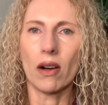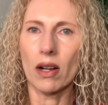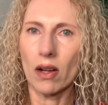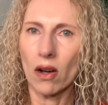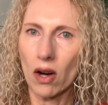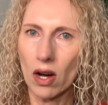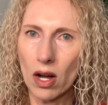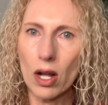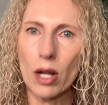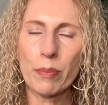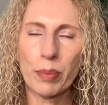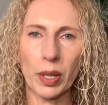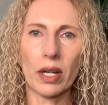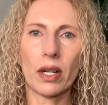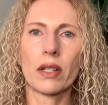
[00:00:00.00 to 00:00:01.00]
All
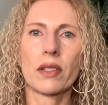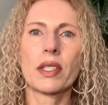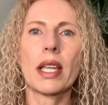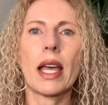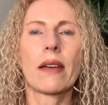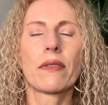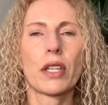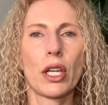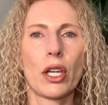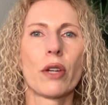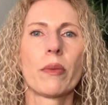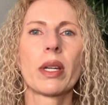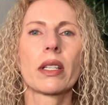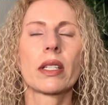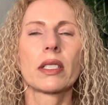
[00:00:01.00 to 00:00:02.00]
burns have
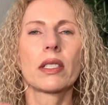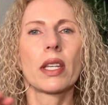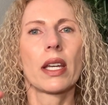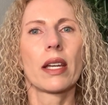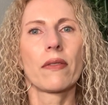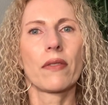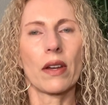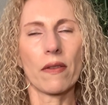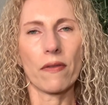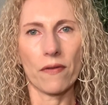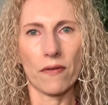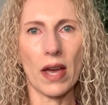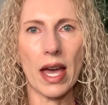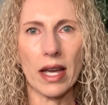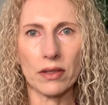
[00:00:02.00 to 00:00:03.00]
cumulative
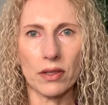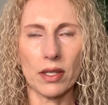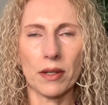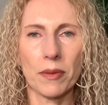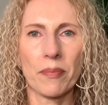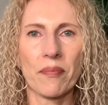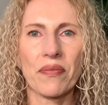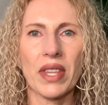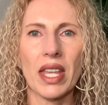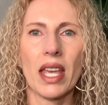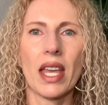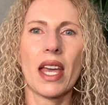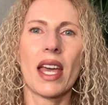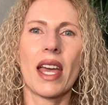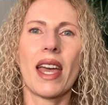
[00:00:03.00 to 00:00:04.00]
effect,
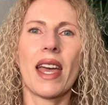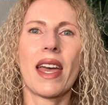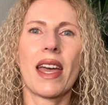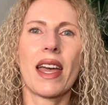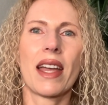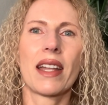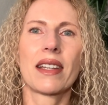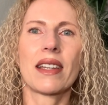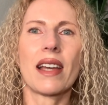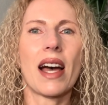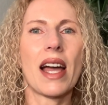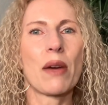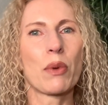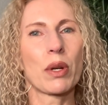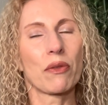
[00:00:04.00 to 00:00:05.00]
and I
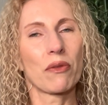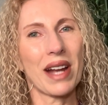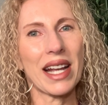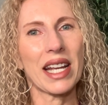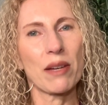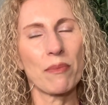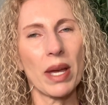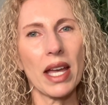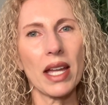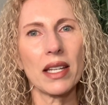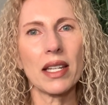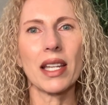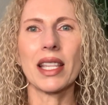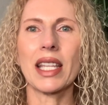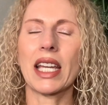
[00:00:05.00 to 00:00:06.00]
would recommend
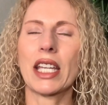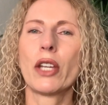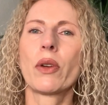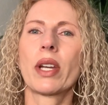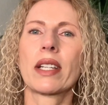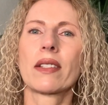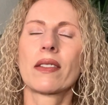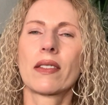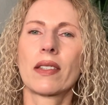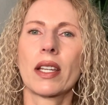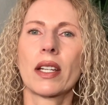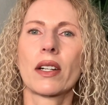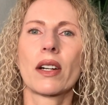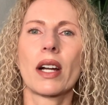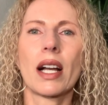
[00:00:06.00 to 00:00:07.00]
that you
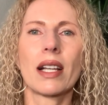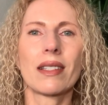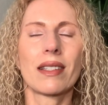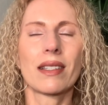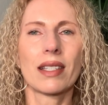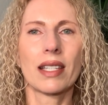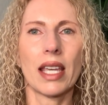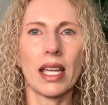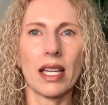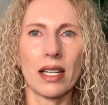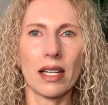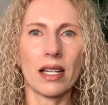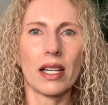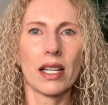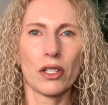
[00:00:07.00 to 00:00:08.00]
consider a skin
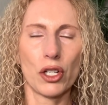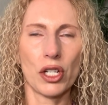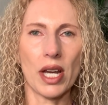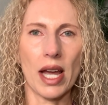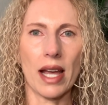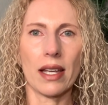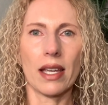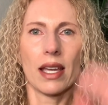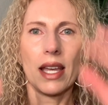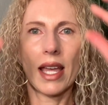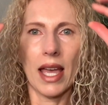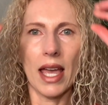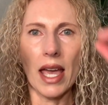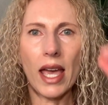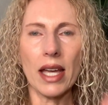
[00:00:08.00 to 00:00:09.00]
check
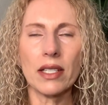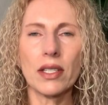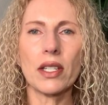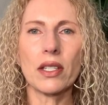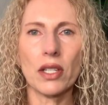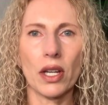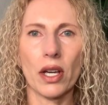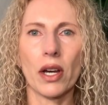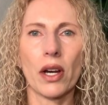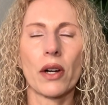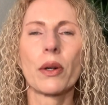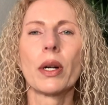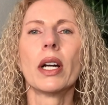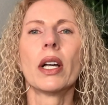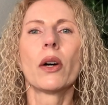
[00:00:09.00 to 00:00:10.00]
head to toe
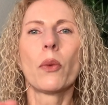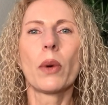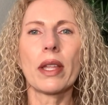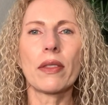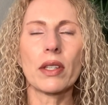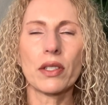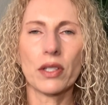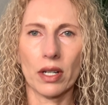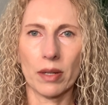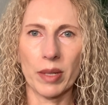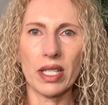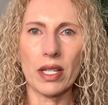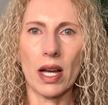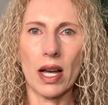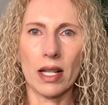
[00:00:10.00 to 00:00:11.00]
with a
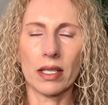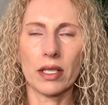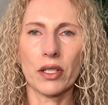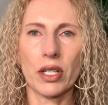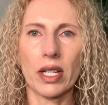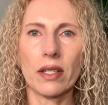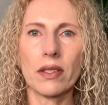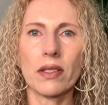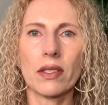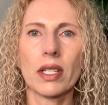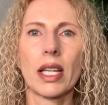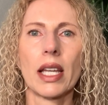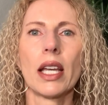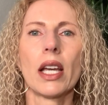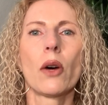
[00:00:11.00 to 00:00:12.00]
dermatologist
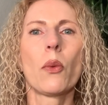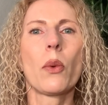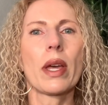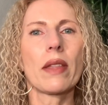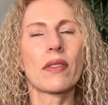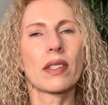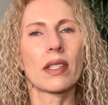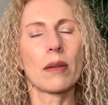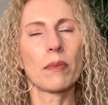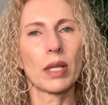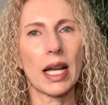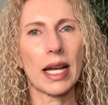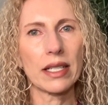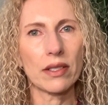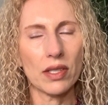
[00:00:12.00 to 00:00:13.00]
with some
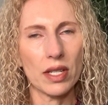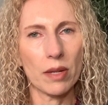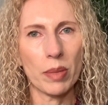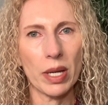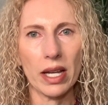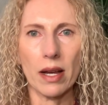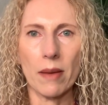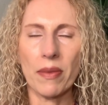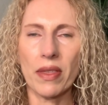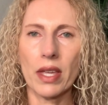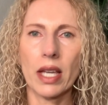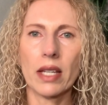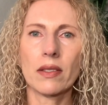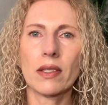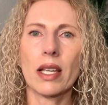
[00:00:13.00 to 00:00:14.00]
lights to pick up
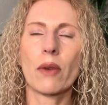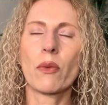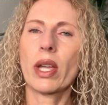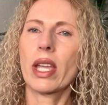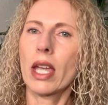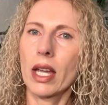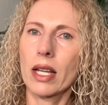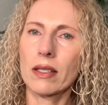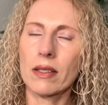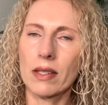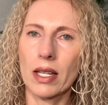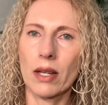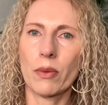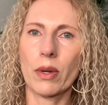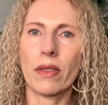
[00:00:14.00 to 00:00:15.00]
things that we can't see
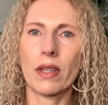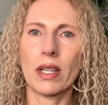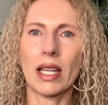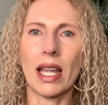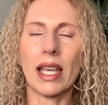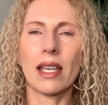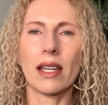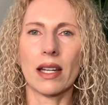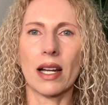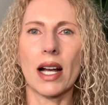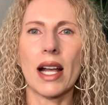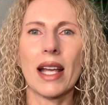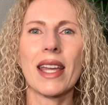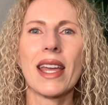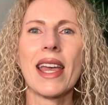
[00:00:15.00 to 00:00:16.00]
with the naked
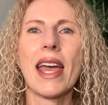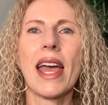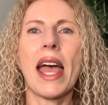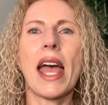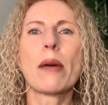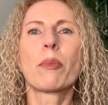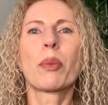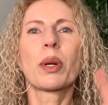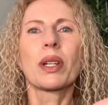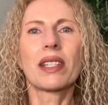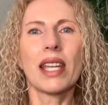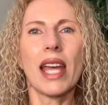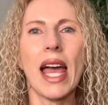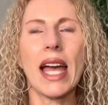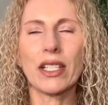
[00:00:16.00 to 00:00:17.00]
eye and
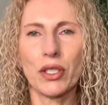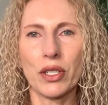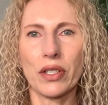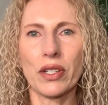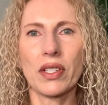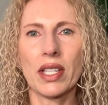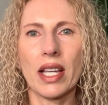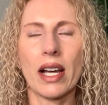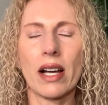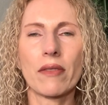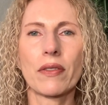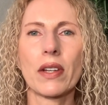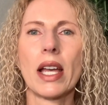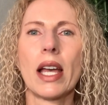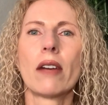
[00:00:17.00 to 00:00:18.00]
protect yourself
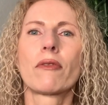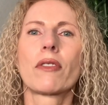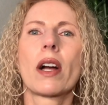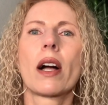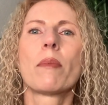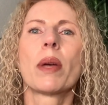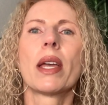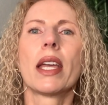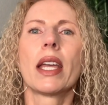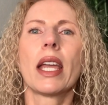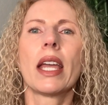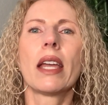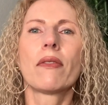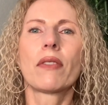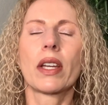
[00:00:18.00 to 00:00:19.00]
from
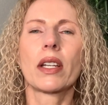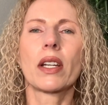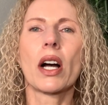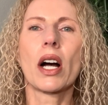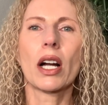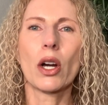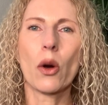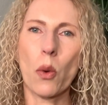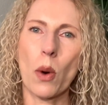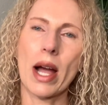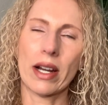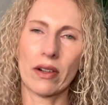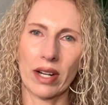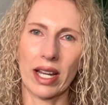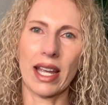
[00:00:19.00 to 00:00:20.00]
even
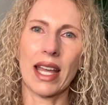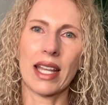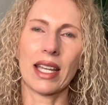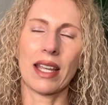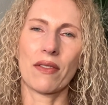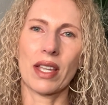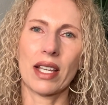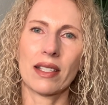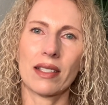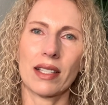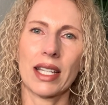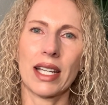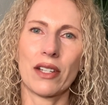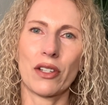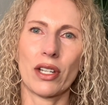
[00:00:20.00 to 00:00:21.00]
acquiring any of these
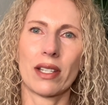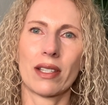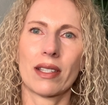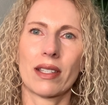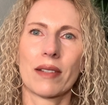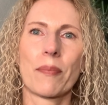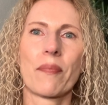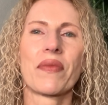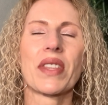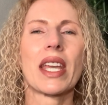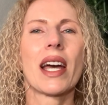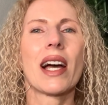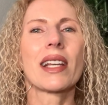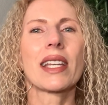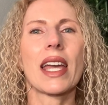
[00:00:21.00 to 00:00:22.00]
lesions.
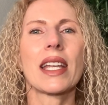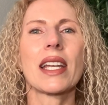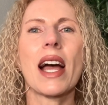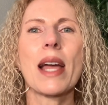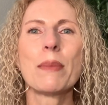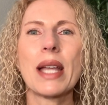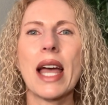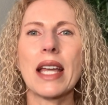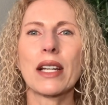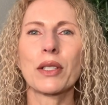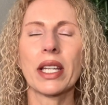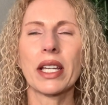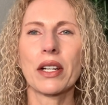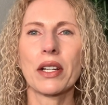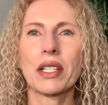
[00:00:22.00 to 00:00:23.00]
Again, I'm Natalie
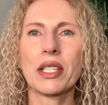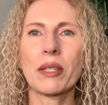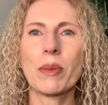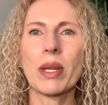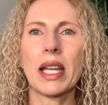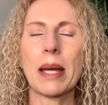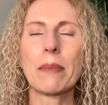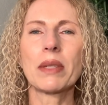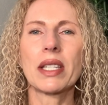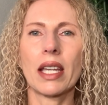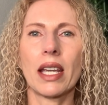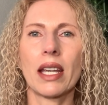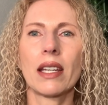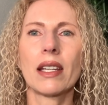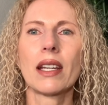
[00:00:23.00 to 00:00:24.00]
Kunsman,
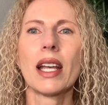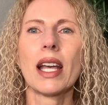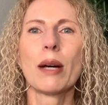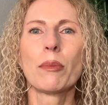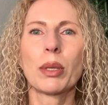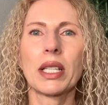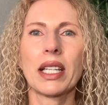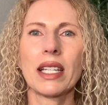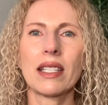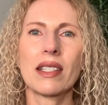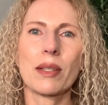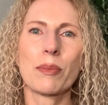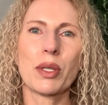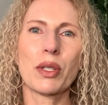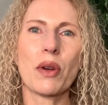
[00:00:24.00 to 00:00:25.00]
MD. Please
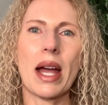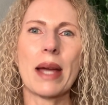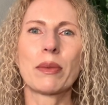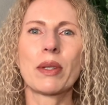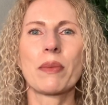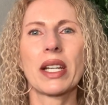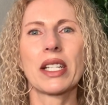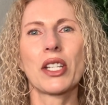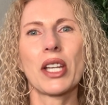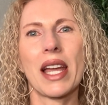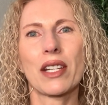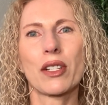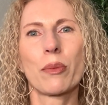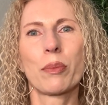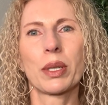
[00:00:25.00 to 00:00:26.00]
subscribe to my
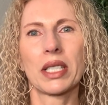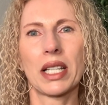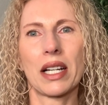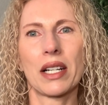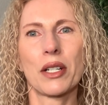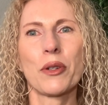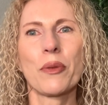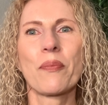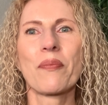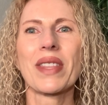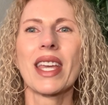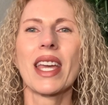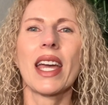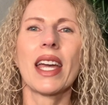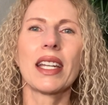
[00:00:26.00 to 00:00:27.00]
channel below,
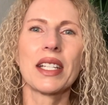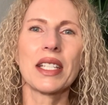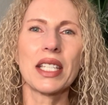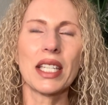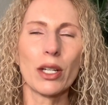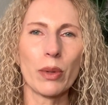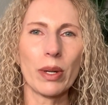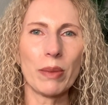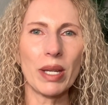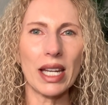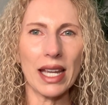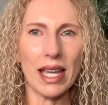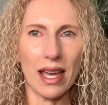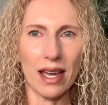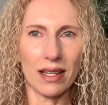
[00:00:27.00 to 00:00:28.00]
and until we meet
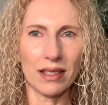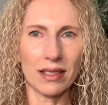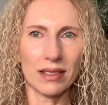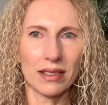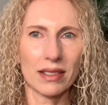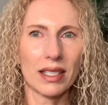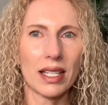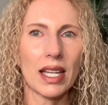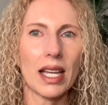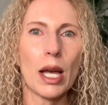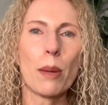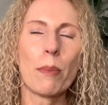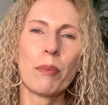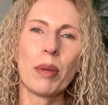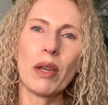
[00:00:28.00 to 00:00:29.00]
again,
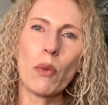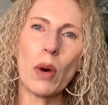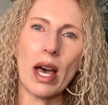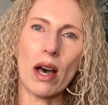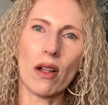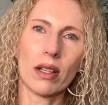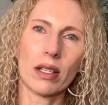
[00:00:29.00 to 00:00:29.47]
be well.